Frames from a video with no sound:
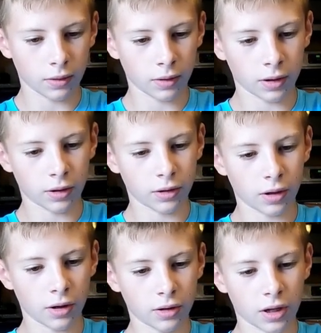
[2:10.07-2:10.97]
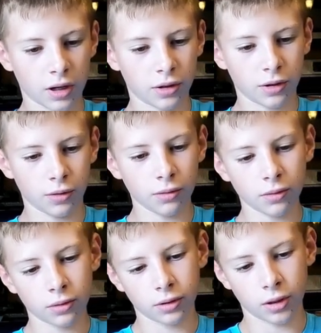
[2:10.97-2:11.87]
like you're starting to tie a shoe,
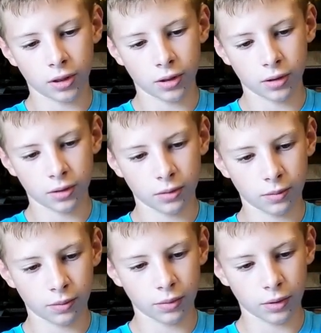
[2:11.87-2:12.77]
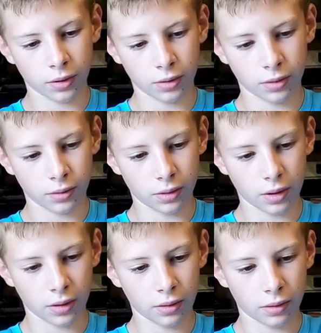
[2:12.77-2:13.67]
just put it through
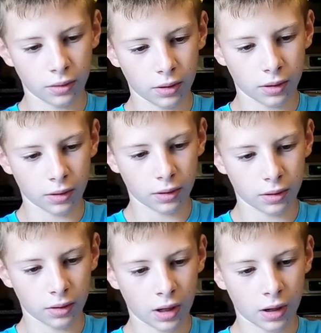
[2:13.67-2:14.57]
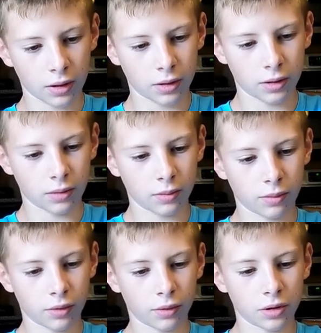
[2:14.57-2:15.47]
there like that and
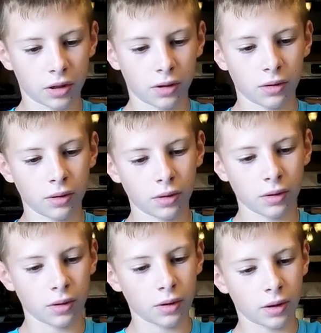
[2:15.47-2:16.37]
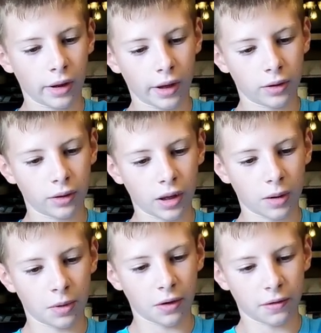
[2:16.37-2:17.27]
pull tight. I did
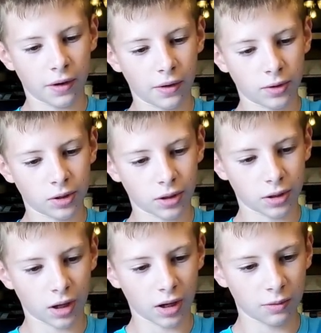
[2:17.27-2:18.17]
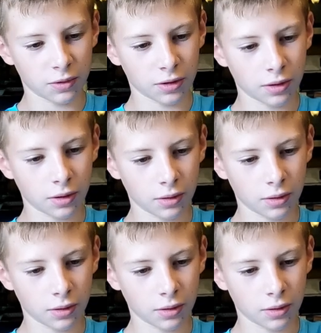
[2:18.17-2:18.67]
that about 5 or 6 times